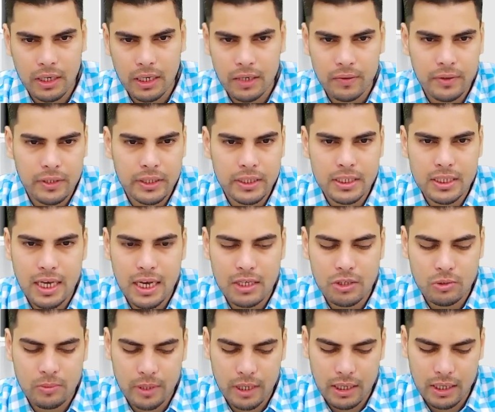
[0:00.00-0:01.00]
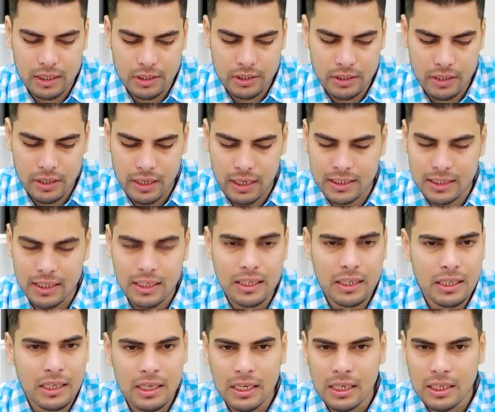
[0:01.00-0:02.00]
even this has to be considered as
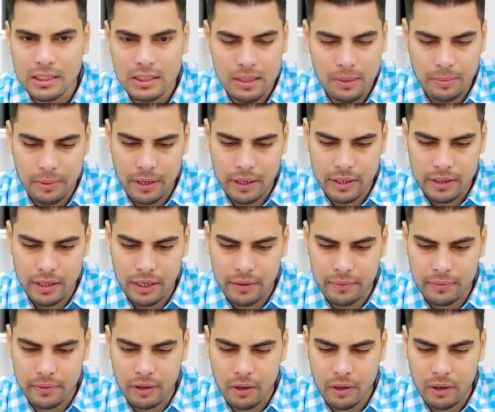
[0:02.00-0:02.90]
a separate thing.